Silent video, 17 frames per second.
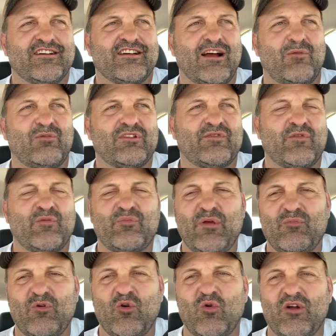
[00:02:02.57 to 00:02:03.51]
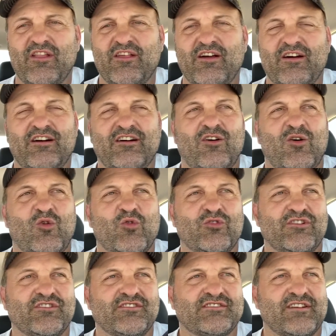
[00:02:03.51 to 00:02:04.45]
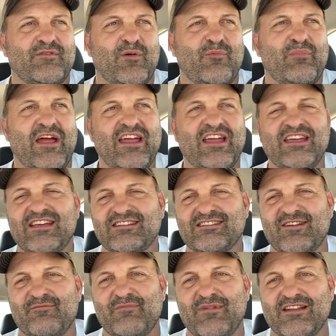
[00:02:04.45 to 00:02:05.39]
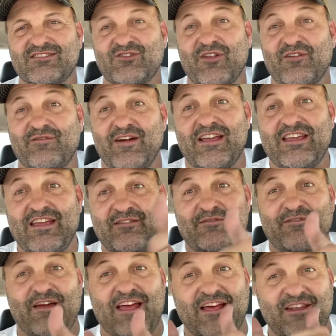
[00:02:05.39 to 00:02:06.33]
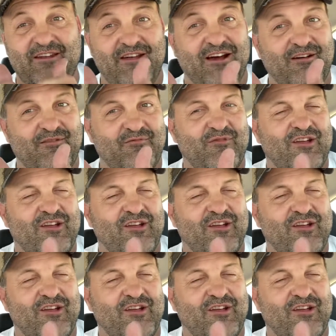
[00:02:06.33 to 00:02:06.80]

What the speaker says: couple different people. One of the owners of a bank is a Minnesota Viking fan.